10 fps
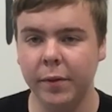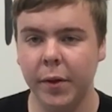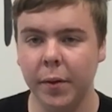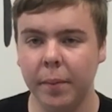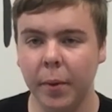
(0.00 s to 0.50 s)

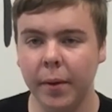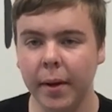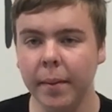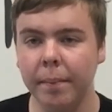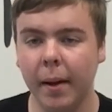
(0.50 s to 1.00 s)
of
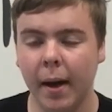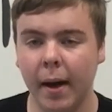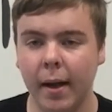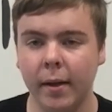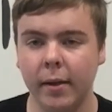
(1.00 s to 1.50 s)
Kuromori
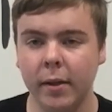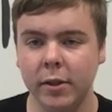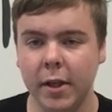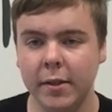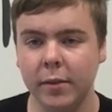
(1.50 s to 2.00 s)
by
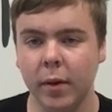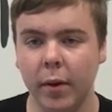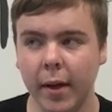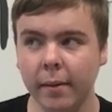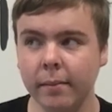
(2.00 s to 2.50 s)
Jason
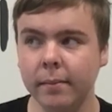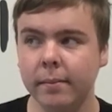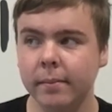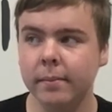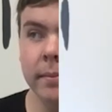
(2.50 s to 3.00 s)
Rohan.
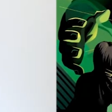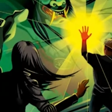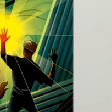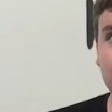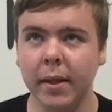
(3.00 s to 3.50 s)
This
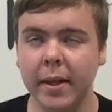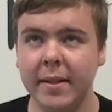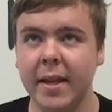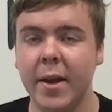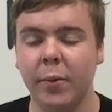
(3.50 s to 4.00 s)
book
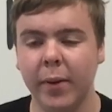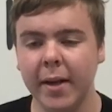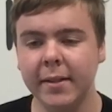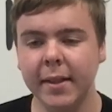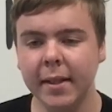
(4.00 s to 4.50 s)
is a
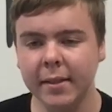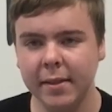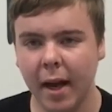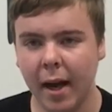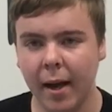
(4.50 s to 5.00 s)
race
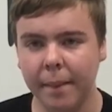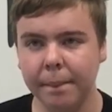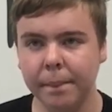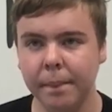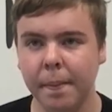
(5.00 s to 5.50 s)
against
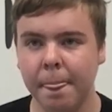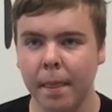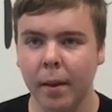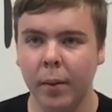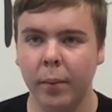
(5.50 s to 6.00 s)
time
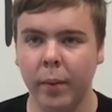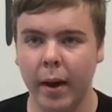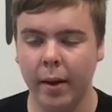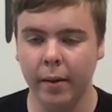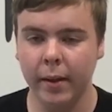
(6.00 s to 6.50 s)

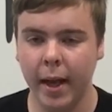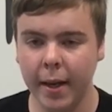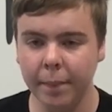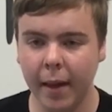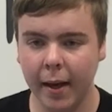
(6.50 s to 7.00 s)
where
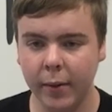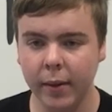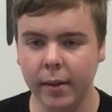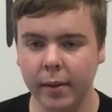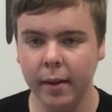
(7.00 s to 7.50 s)
Kenny
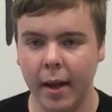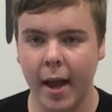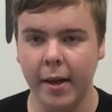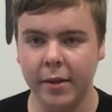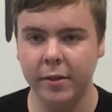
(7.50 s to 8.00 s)
Blackwood
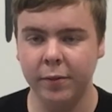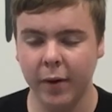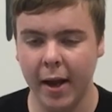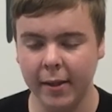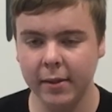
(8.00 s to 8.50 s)
and his
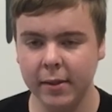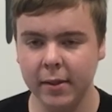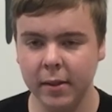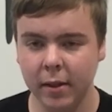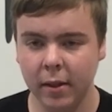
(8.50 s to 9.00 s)

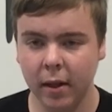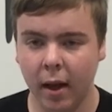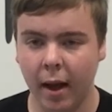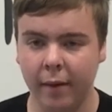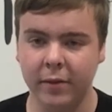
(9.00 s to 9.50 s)
friends
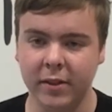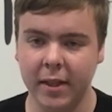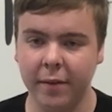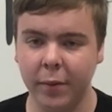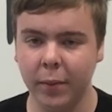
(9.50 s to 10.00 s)
have to
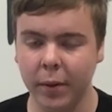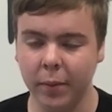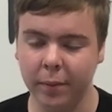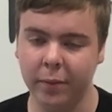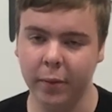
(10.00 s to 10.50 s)
save the
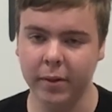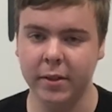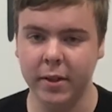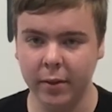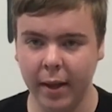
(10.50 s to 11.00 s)
world before
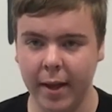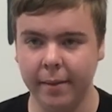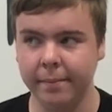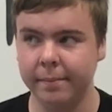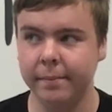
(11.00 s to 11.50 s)
it's too
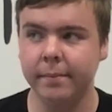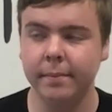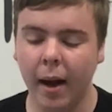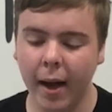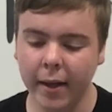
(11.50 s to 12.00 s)
late.
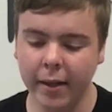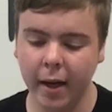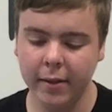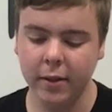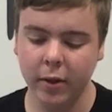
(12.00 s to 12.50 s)
I
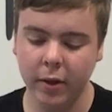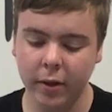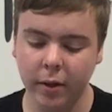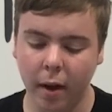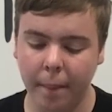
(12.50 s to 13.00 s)
got to
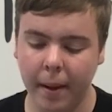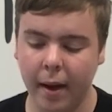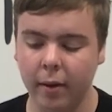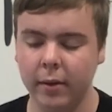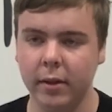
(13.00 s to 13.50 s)
learn
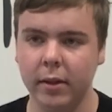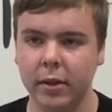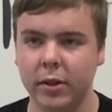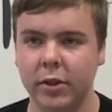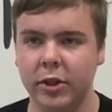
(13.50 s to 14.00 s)
about
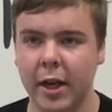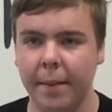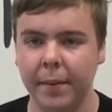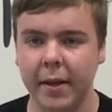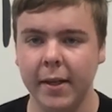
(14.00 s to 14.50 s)

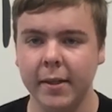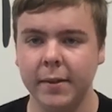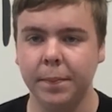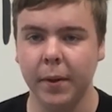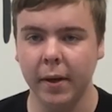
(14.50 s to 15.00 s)

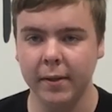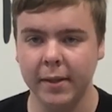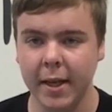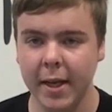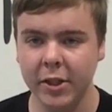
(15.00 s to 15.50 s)
Japanese
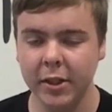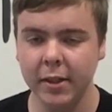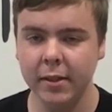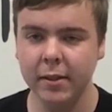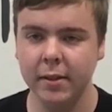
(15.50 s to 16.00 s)

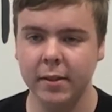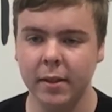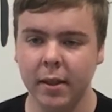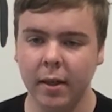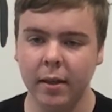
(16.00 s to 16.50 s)

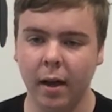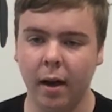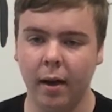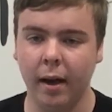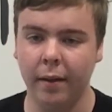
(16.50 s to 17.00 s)
pronunciations,
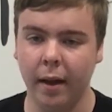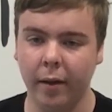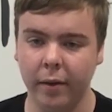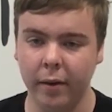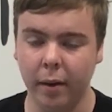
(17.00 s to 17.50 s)
uh,
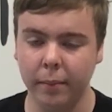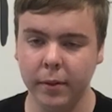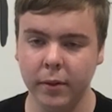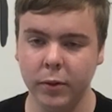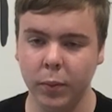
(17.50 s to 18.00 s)
how the
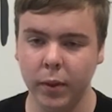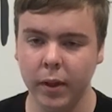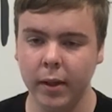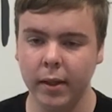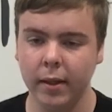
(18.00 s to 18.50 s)
numbers
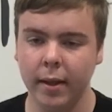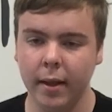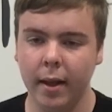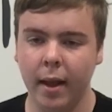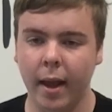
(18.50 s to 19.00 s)
work,
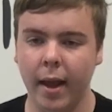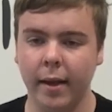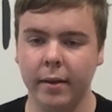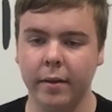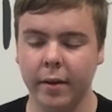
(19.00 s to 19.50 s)

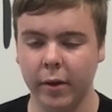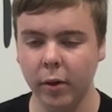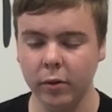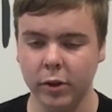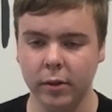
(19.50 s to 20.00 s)
and their
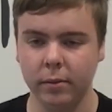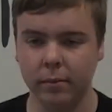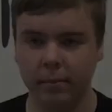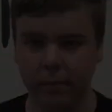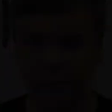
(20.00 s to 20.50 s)
culture.
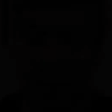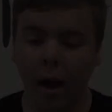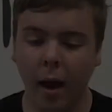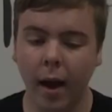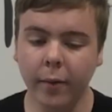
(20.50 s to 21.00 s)

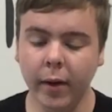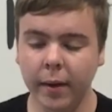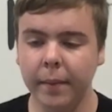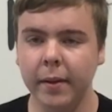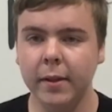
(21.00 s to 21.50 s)
I'd
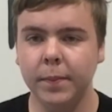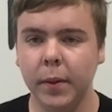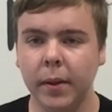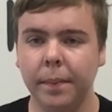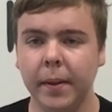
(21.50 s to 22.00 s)
recommend this
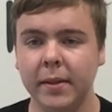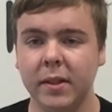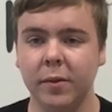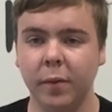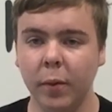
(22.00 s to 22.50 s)
book
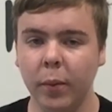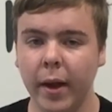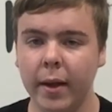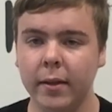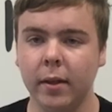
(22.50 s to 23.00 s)
because it's a fun
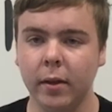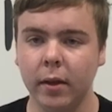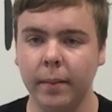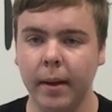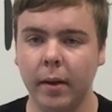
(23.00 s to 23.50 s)
way to
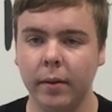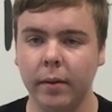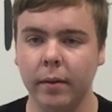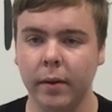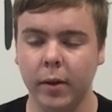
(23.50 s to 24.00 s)
learn
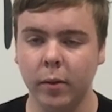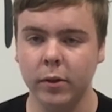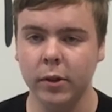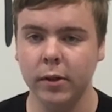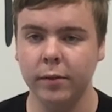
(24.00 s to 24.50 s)
about the
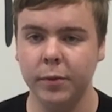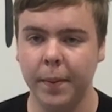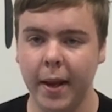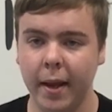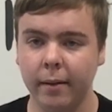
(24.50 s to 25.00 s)
culture of
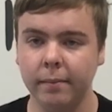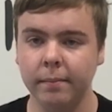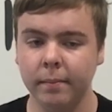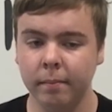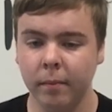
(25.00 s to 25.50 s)

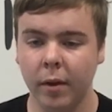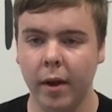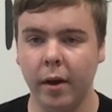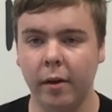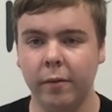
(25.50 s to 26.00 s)
Japan
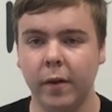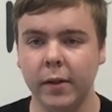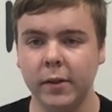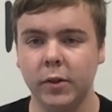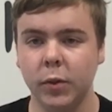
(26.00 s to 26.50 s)
in a
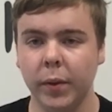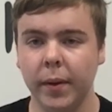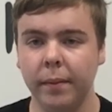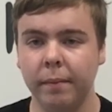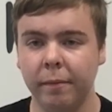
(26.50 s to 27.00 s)
fun
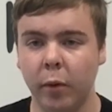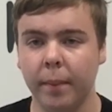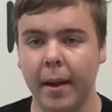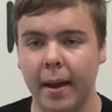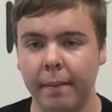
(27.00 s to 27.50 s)
story
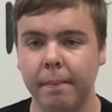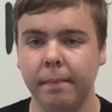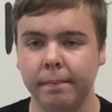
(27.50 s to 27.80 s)
format.